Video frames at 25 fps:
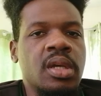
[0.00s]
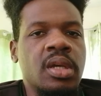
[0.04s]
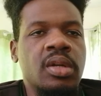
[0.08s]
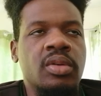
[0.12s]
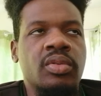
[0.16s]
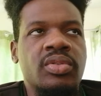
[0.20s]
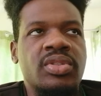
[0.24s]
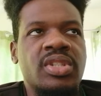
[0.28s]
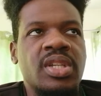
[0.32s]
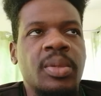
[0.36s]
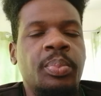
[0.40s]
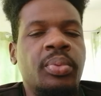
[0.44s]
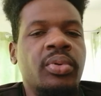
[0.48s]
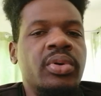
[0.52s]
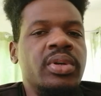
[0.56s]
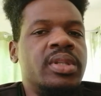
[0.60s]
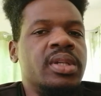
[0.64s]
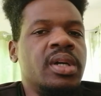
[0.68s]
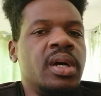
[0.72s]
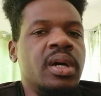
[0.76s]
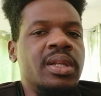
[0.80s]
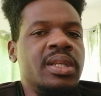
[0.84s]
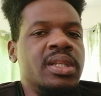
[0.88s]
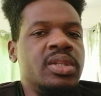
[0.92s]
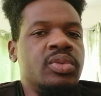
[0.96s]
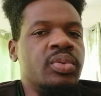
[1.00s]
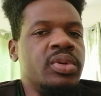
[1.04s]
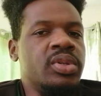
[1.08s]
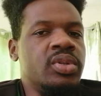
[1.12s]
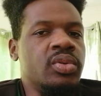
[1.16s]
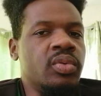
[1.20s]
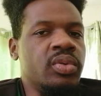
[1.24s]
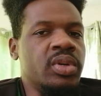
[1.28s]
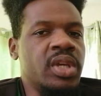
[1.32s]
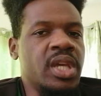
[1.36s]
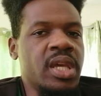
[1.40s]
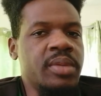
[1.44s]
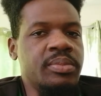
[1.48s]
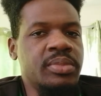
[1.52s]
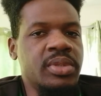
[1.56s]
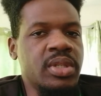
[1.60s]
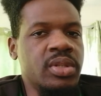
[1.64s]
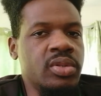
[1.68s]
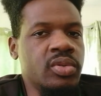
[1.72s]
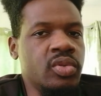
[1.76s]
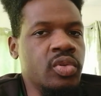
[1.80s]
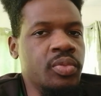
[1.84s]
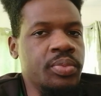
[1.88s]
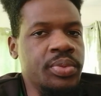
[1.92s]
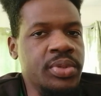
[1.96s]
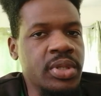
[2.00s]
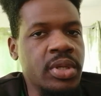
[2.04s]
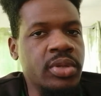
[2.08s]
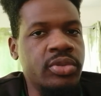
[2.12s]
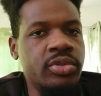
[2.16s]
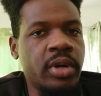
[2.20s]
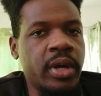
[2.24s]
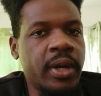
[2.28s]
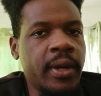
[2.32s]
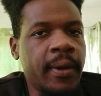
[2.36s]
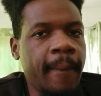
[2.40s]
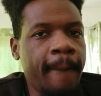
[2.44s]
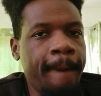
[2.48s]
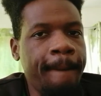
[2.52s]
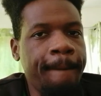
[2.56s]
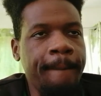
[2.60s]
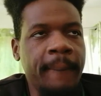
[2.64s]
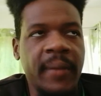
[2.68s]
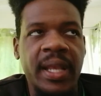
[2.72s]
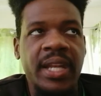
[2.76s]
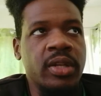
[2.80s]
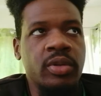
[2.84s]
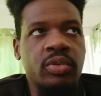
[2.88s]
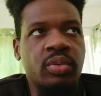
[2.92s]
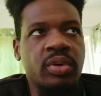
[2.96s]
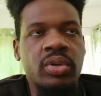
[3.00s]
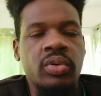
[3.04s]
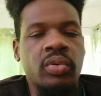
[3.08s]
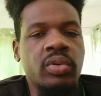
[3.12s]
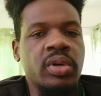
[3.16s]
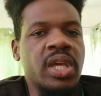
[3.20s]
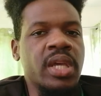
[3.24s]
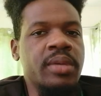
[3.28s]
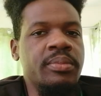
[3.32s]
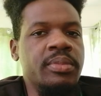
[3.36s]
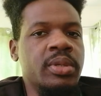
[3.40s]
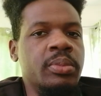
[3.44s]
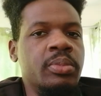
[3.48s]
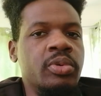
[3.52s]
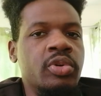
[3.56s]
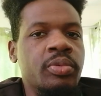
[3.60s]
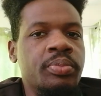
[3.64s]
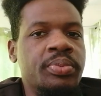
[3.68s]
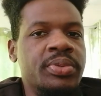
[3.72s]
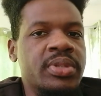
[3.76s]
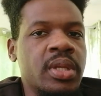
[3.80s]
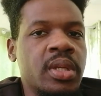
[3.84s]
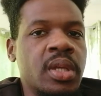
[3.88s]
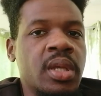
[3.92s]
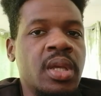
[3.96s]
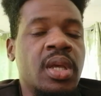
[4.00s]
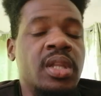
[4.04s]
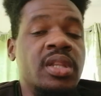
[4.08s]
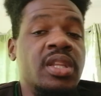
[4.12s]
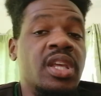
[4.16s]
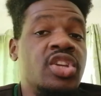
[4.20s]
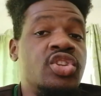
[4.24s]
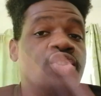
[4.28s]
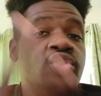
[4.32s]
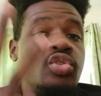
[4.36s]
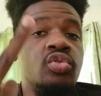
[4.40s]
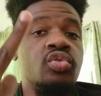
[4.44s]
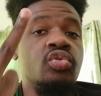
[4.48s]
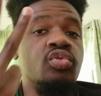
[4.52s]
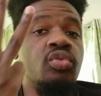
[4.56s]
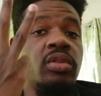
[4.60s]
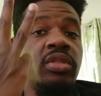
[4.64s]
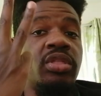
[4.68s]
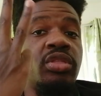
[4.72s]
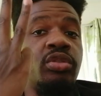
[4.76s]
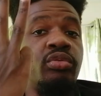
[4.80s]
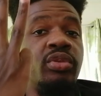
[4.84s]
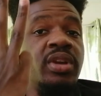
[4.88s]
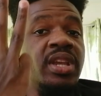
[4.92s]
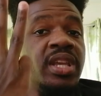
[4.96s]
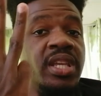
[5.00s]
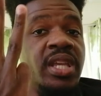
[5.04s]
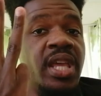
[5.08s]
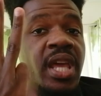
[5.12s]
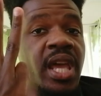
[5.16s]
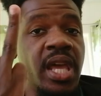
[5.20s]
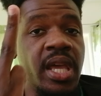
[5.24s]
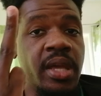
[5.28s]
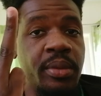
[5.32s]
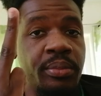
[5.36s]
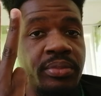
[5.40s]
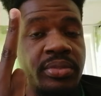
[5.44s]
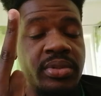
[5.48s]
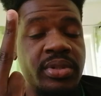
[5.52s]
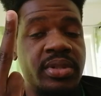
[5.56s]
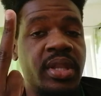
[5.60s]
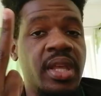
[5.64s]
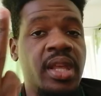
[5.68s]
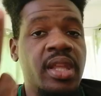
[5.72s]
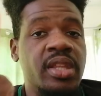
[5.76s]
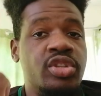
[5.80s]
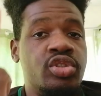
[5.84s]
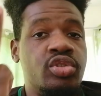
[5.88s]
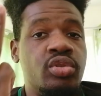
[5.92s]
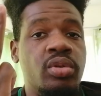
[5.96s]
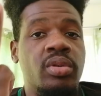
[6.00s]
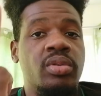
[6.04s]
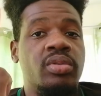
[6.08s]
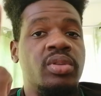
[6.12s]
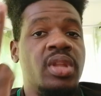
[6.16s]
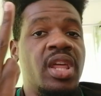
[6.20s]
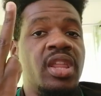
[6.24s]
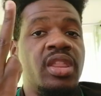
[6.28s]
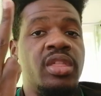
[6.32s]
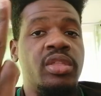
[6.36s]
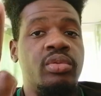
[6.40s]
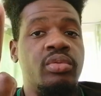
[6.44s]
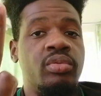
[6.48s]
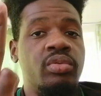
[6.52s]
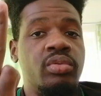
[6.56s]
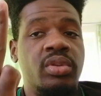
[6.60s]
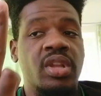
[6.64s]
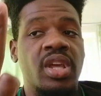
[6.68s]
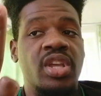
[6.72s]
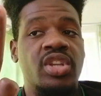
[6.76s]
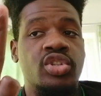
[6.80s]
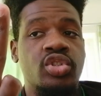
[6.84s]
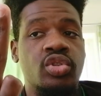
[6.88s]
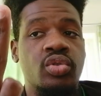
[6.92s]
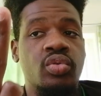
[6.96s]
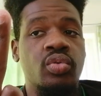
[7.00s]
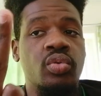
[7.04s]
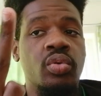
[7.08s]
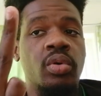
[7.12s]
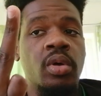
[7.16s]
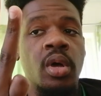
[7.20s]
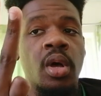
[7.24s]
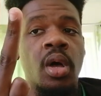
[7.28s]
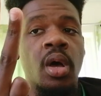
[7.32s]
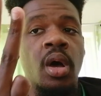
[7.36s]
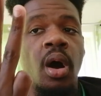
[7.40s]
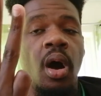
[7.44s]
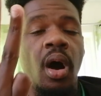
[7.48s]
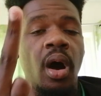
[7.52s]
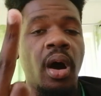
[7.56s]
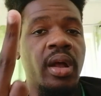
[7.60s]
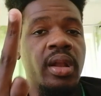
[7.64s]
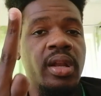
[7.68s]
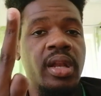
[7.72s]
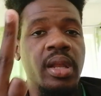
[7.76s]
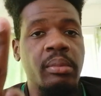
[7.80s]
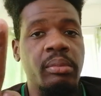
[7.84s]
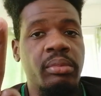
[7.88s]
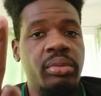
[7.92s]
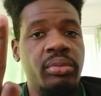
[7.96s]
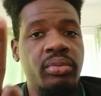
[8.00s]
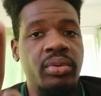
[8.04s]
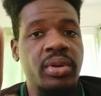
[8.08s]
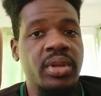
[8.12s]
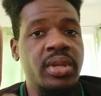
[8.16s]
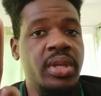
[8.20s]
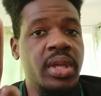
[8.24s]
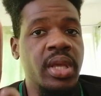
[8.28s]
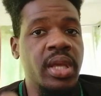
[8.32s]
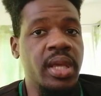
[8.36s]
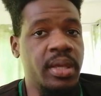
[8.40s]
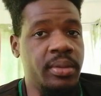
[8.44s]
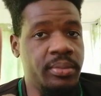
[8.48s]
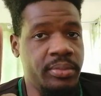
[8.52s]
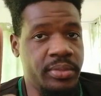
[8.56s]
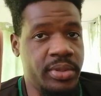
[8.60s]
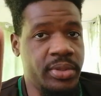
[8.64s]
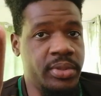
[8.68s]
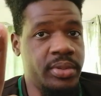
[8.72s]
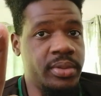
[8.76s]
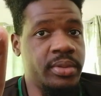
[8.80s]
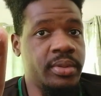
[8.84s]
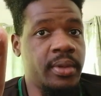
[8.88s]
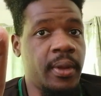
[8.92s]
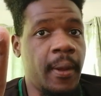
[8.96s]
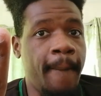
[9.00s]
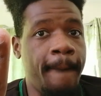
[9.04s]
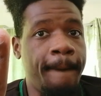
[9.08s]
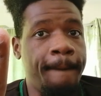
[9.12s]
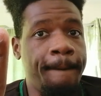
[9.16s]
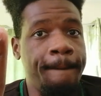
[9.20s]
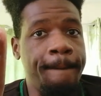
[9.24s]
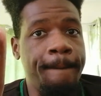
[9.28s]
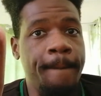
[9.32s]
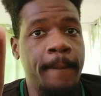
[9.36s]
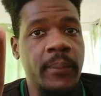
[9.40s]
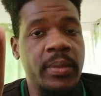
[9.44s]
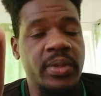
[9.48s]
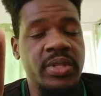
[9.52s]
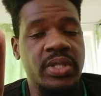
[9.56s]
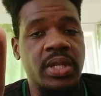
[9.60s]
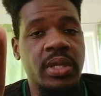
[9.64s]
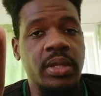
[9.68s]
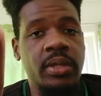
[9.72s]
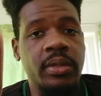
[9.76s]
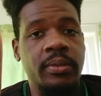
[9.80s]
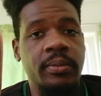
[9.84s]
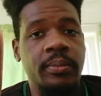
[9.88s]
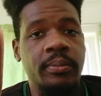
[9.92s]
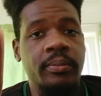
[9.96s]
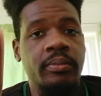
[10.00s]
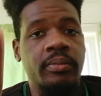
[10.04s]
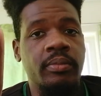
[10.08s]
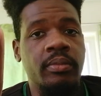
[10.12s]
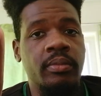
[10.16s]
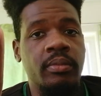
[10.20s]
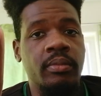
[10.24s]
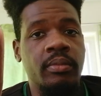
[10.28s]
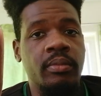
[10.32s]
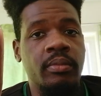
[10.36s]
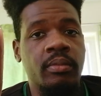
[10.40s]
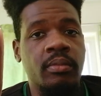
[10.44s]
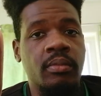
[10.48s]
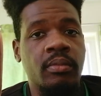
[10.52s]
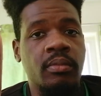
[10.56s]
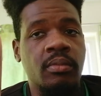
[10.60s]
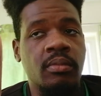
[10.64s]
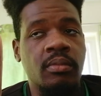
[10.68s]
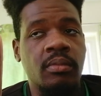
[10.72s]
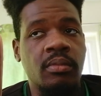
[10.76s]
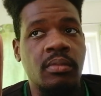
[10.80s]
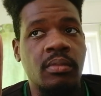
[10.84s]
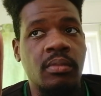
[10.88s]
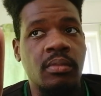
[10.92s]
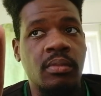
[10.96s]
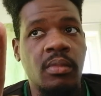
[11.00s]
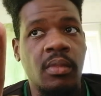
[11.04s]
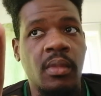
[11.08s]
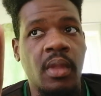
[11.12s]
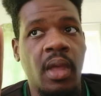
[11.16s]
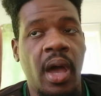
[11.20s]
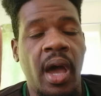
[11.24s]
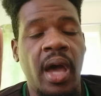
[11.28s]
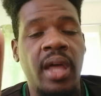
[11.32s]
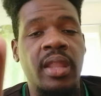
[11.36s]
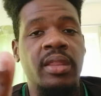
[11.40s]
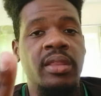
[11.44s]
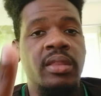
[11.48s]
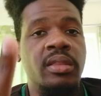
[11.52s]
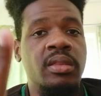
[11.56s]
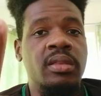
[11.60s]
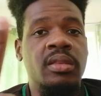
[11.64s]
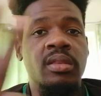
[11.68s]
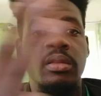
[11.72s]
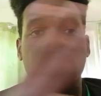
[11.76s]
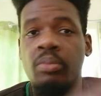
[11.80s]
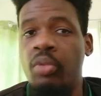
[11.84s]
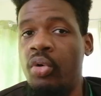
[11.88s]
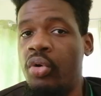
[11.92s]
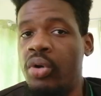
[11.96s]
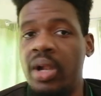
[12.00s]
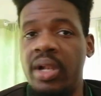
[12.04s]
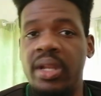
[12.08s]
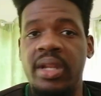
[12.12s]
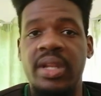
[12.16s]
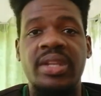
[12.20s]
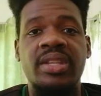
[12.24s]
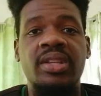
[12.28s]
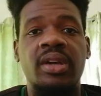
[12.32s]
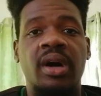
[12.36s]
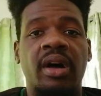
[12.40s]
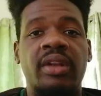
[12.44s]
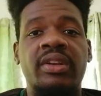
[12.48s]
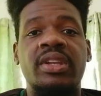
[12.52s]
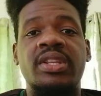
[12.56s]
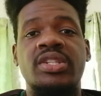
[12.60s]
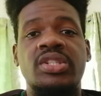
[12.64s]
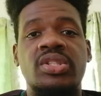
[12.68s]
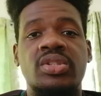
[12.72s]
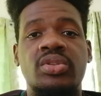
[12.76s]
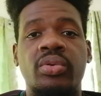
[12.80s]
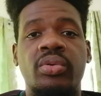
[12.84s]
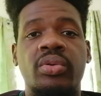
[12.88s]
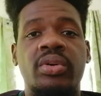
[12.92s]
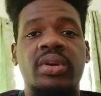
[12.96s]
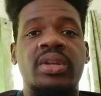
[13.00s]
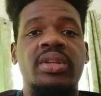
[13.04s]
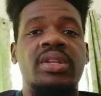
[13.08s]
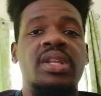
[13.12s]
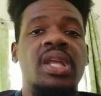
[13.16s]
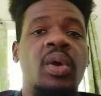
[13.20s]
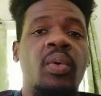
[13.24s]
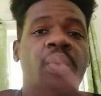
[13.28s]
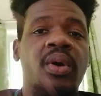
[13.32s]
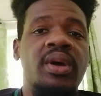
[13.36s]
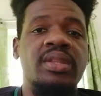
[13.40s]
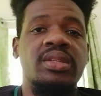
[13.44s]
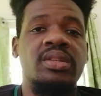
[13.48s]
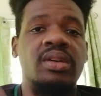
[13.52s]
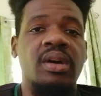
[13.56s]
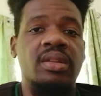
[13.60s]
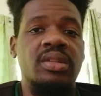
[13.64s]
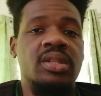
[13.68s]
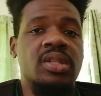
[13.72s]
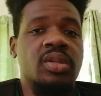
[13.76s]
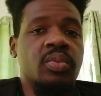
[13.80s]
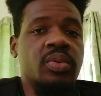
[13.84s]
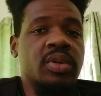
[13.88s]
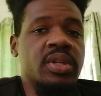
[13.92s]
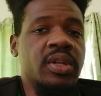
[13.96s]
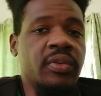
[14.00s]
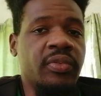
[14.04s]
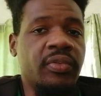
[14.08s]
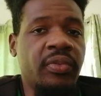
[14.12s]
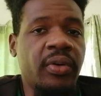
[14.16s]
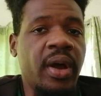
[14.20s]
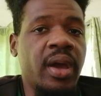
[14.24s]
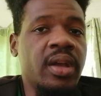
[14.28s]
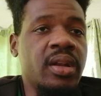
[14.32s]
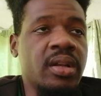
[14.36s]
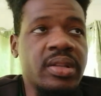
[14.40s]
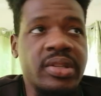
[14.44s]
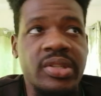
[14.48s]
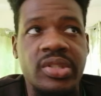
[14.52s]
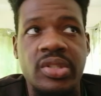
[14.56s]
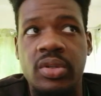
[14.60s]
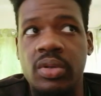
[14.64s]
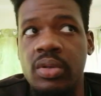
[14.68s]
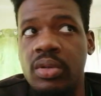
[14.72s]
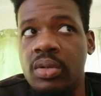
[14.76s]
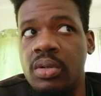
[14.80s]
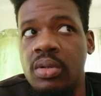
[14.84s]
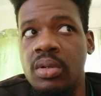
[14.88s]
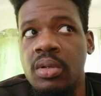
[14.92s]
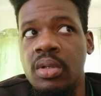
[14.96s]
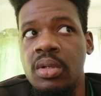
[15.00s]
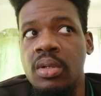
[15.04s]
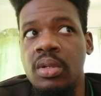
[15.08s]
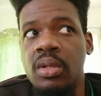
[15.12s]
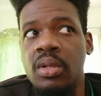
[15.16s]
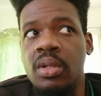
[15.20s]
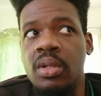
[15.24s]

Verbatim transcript: you know, so Portugal didn't win no games in the group stage, right? They didn't win no game in the group stage. They drew three games. They drew they threw they drew all them three games. See? And moral of the story, they went on to win the final. So